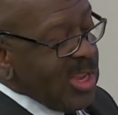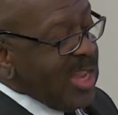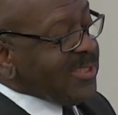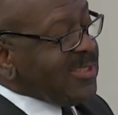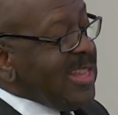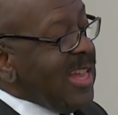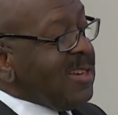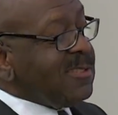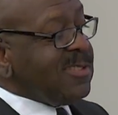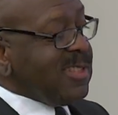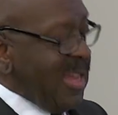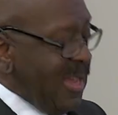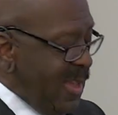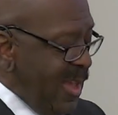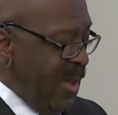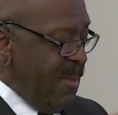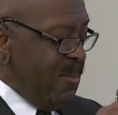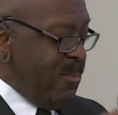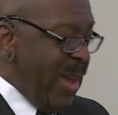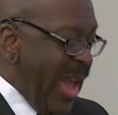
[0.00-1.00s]
not to say,
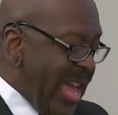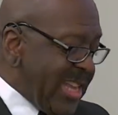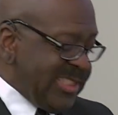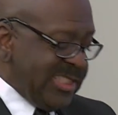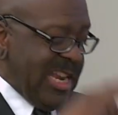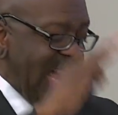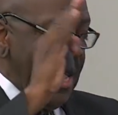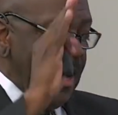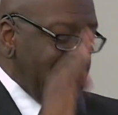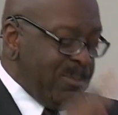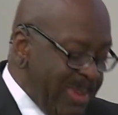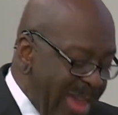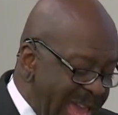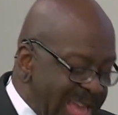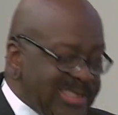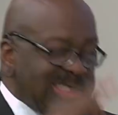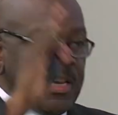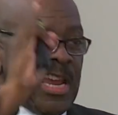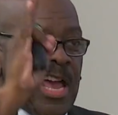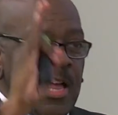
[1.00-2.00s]
bad child, bad
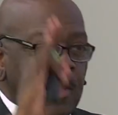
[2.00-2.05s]
child,